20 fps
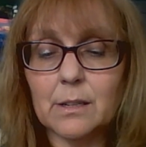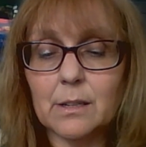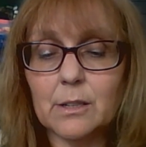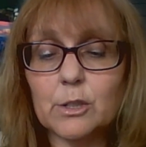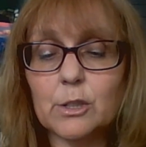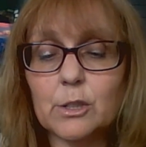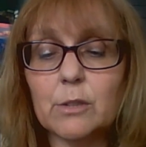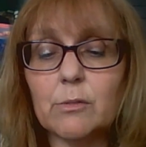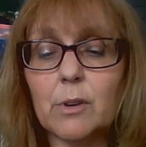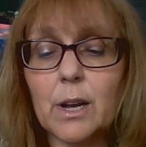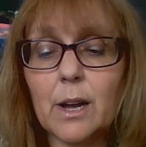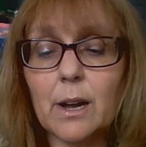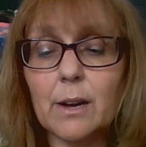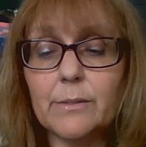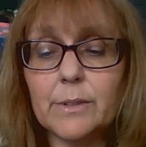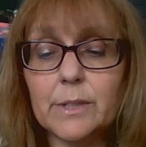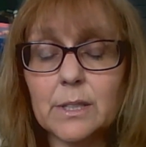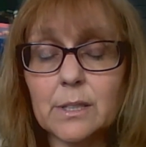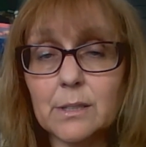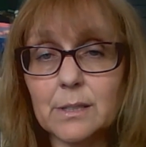She
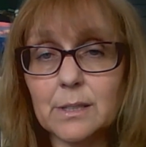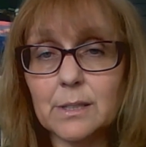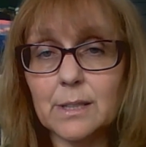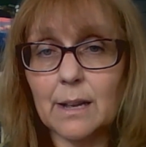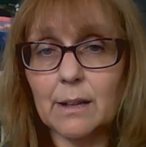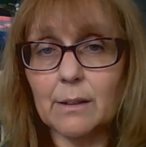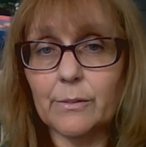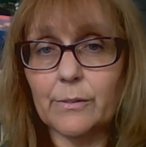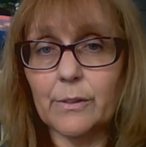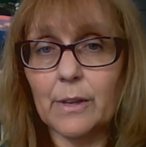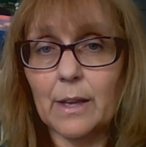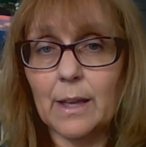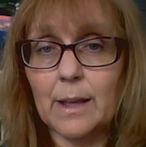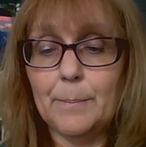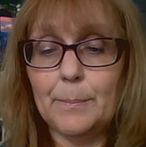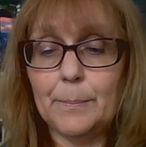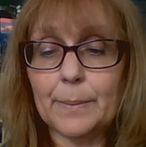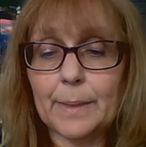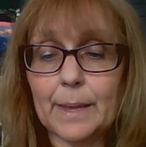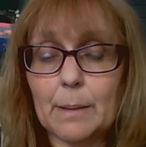recovers herself
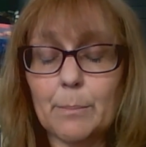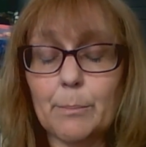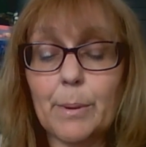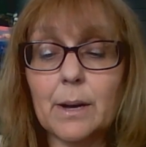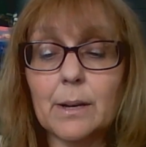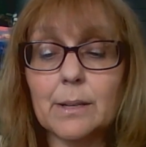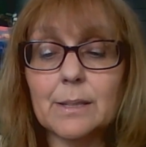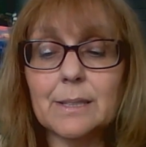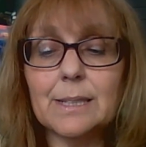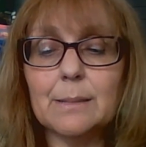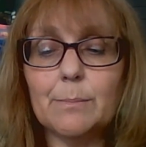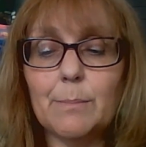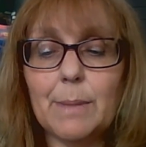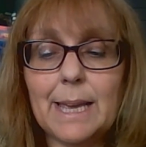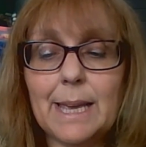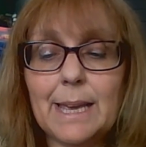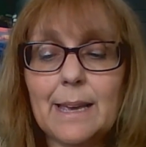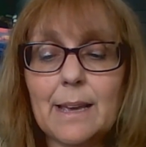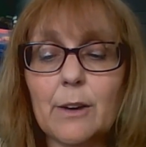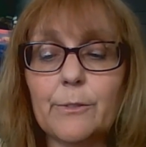and passes
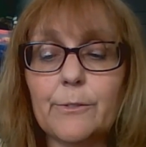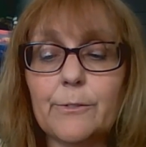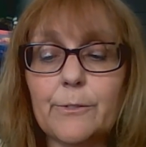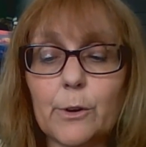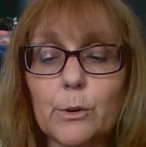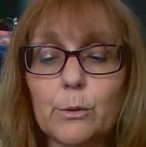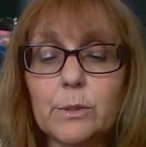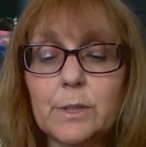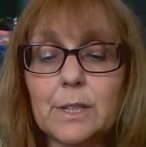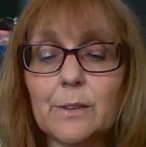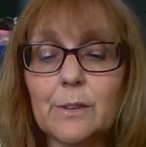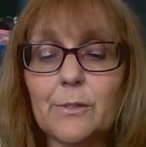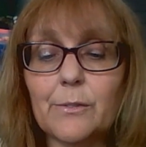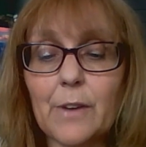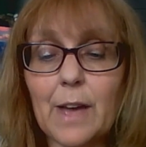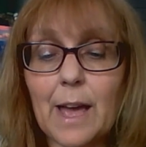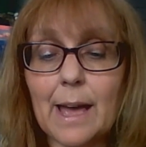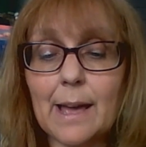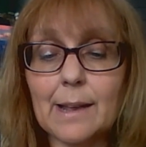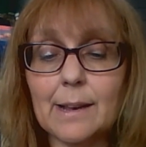me a folded
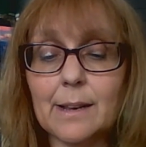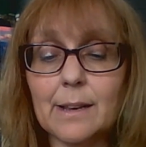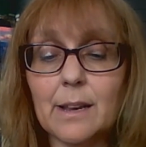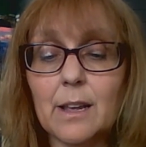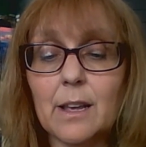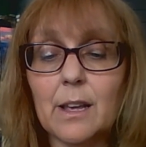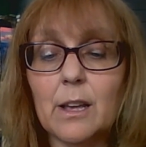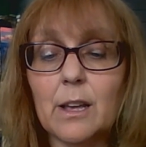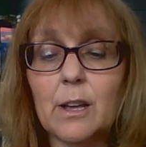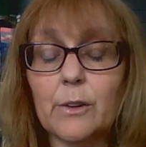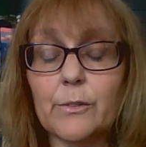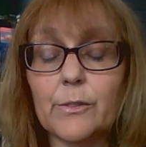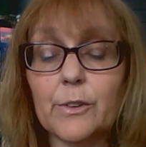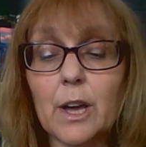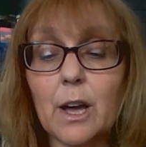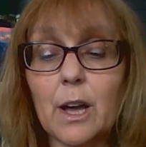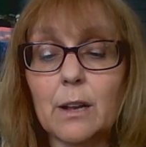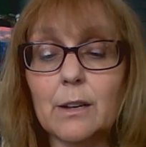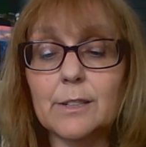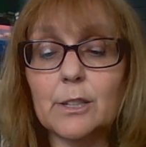fan of
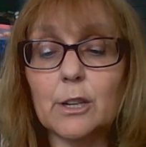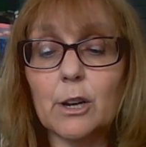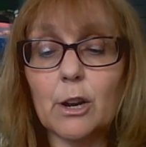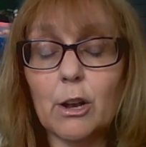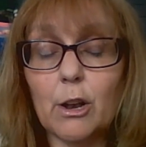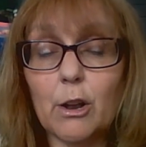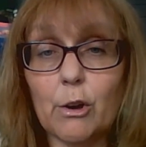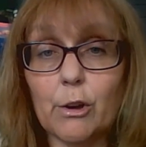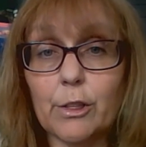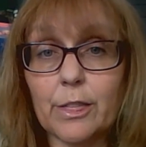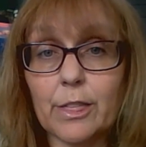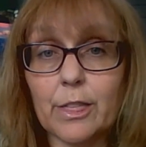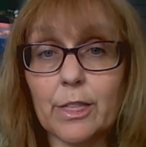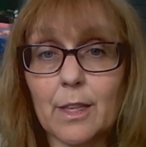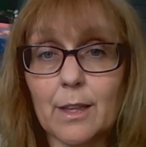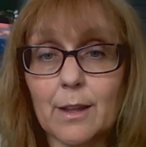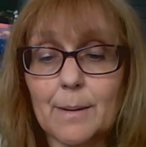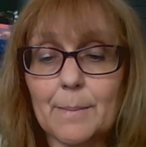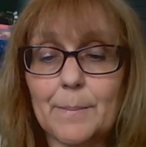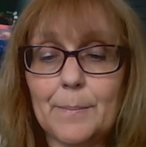coloured cloth,
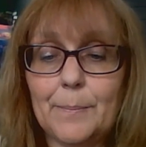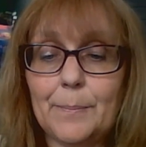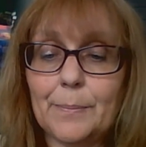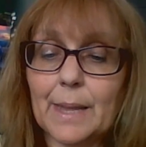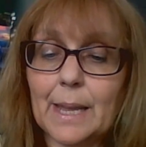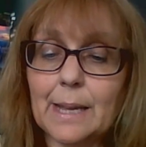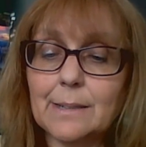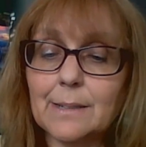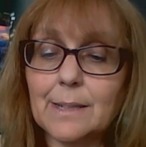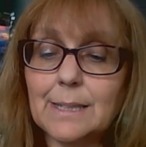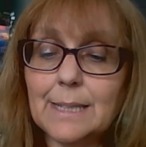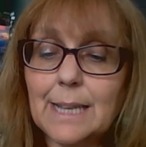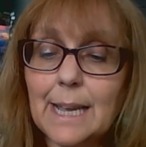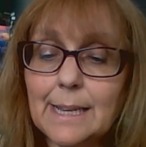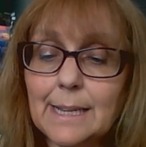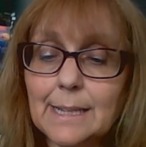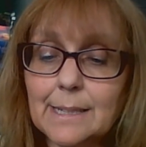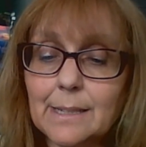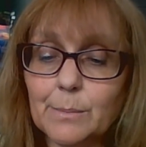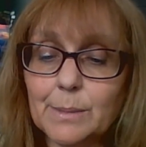and I
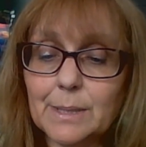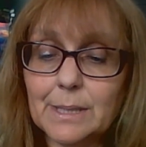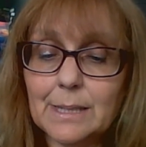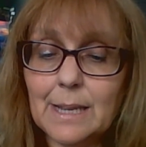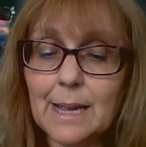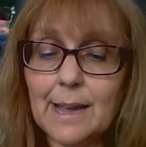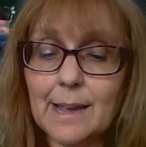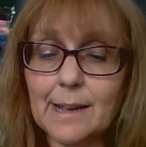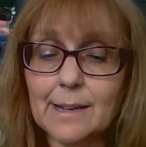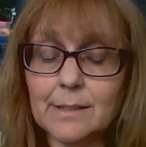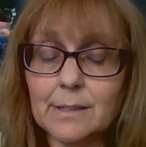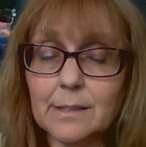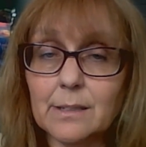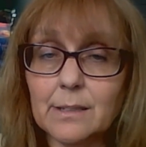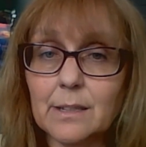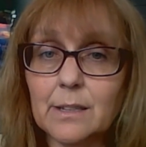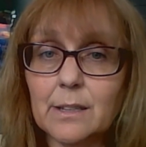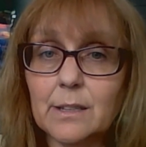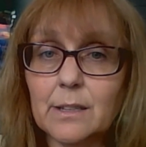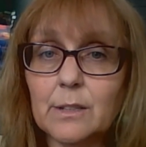take it upstairs
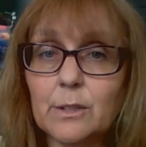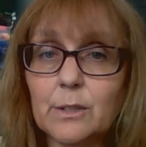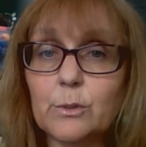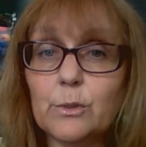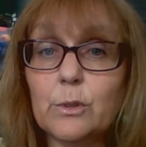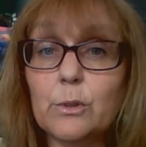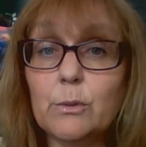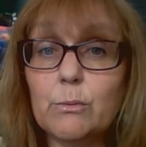to the